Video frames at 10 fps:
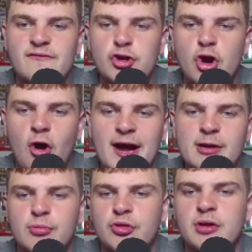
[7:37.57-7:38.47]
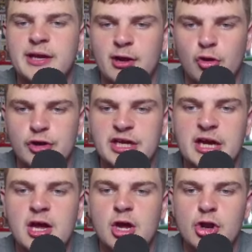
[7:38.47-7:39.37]
new items, including
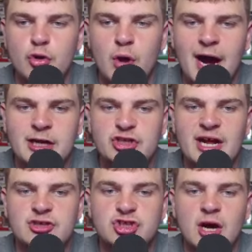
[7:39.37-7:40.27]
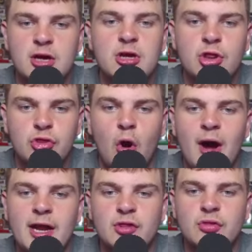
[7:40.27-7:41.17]
new architecture,
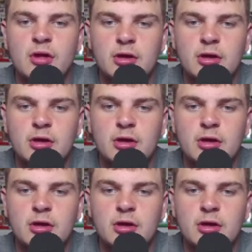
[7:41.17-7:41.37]
signs,